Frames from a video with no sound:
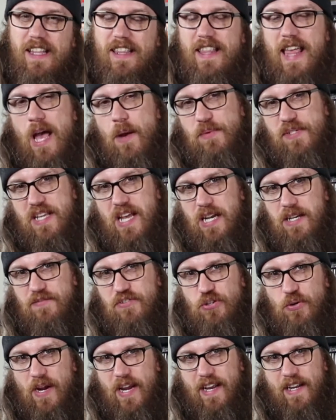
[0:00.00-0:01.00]
that was kind of a
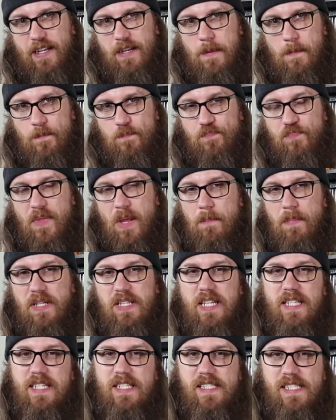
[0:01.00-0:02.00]
drag. But
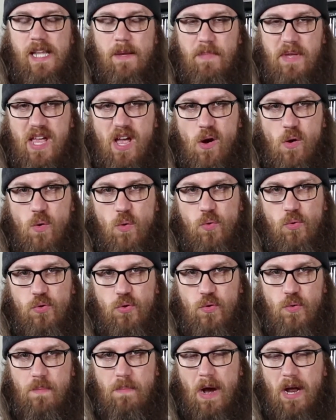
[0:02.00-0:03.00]
they did send me a whole
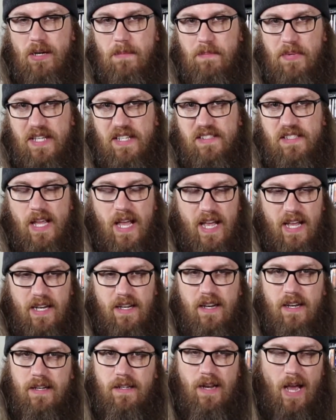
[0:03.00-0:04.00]
new bottom piece,
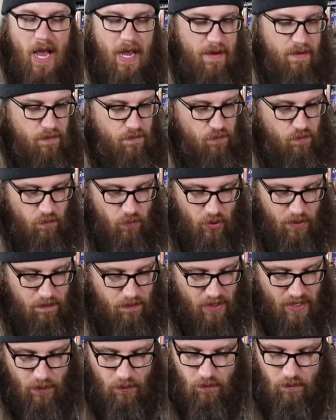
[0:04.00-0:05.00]
and I
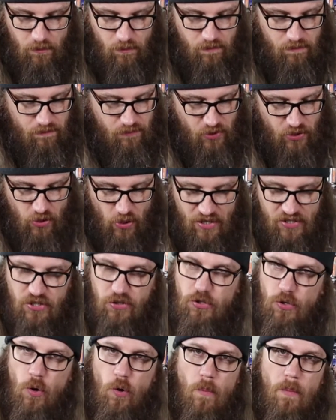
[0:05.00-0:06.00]

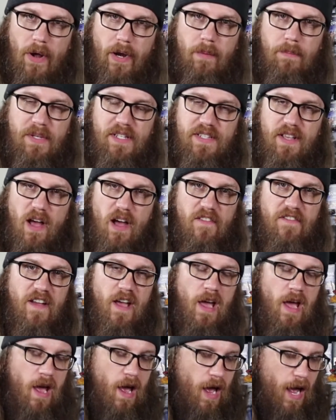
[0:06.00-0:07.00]
took the whole bottom piece off.
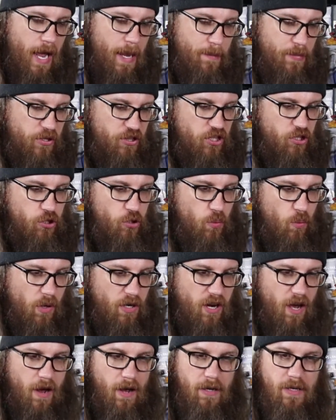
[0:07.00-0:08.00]
I put the new
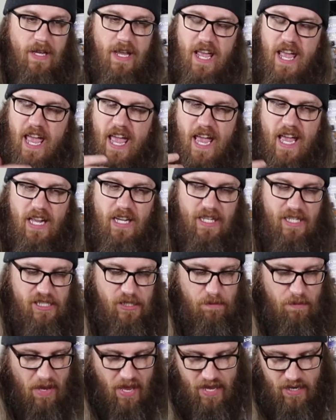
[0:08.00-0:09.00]
one on, and it's
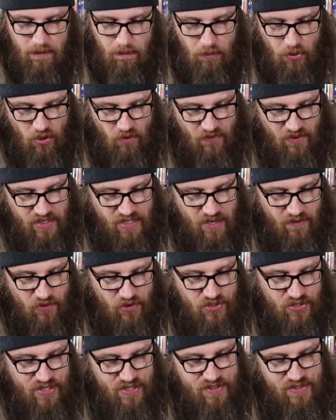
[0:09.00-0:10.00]
been perfect ever
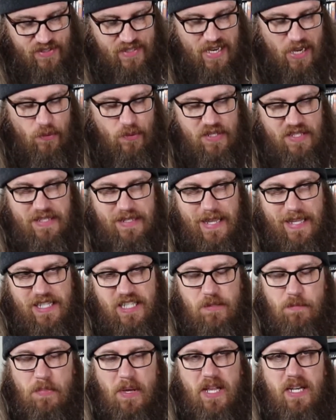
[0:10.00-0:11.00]
since. Now
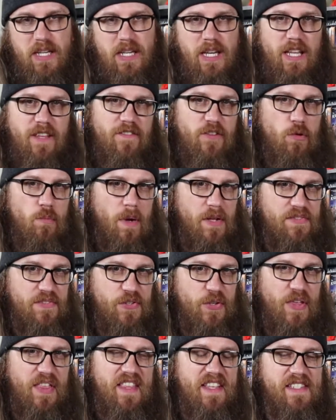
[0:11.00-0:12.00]
that's been a few
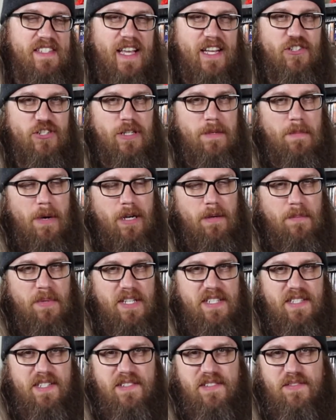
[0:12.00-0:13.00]
months. This actually bottom
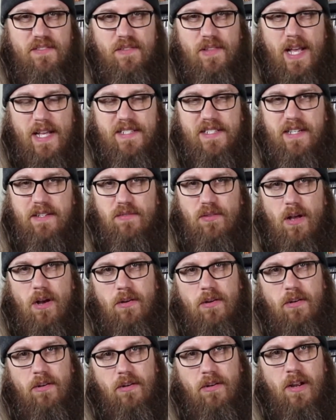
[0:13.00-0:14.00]
piece has lasted
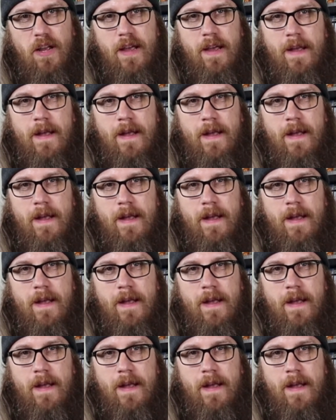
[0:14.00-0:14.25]
longer